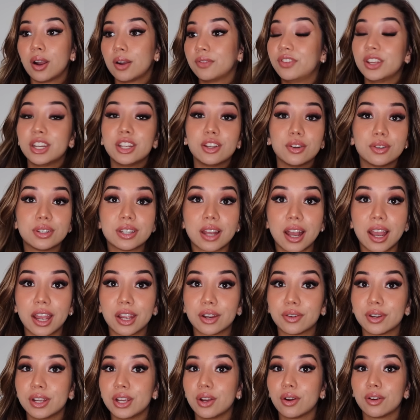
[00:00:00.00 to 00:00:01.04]
video
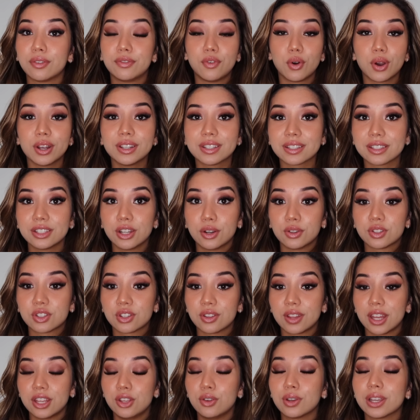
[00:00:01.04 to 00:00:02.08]
diary or voice notes
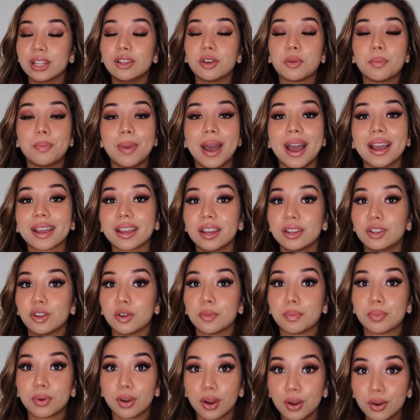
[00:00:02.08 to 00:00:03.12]
so that you can look back at
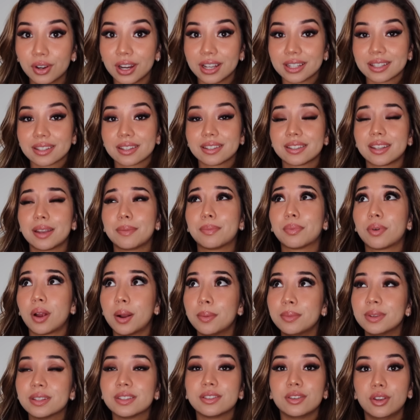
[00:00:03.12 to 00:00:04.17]
your progress, because I
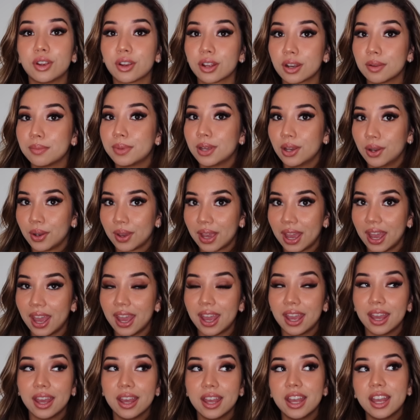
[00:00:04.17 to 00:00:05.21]
promise you, you're gonna be
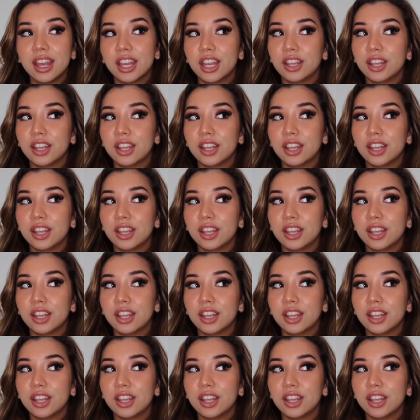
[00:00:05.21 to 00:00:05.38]
okay.